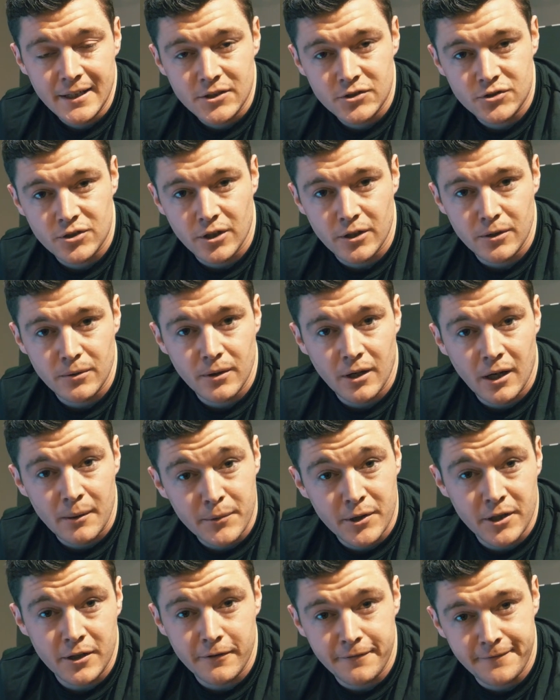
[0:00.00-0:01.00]
So
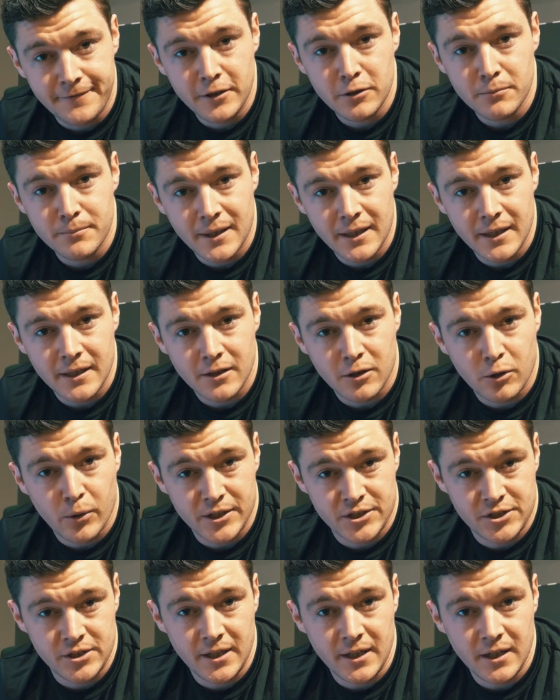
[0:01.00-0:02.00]
I'm going to film that
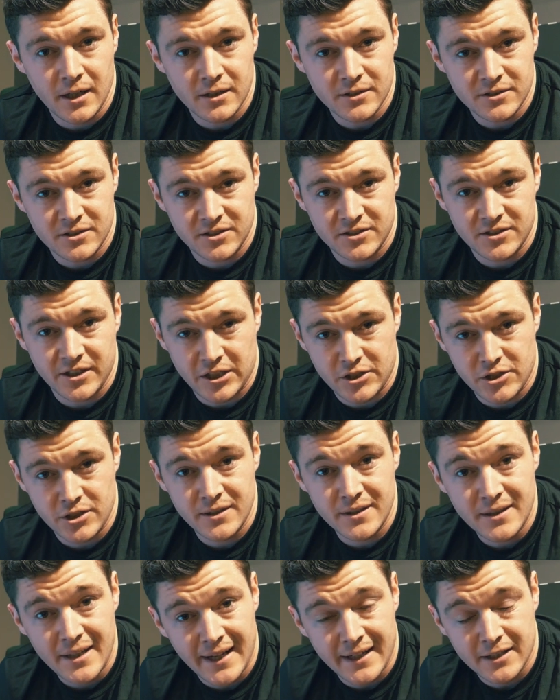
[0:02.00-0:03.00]
question and answer
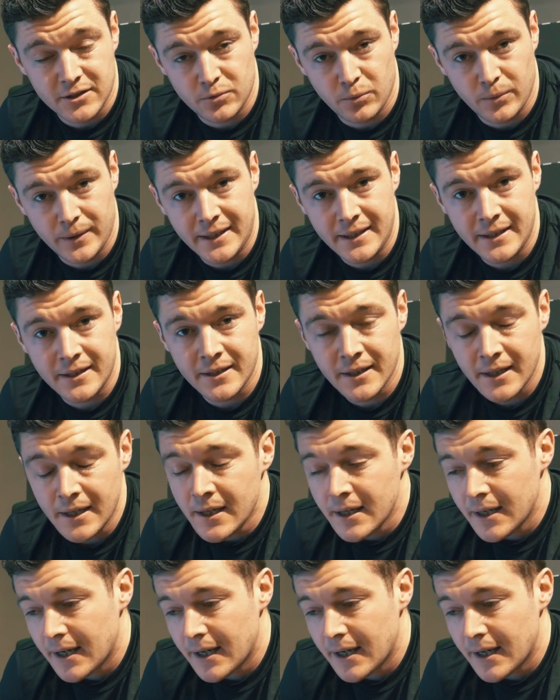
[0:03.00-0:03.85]
session next week,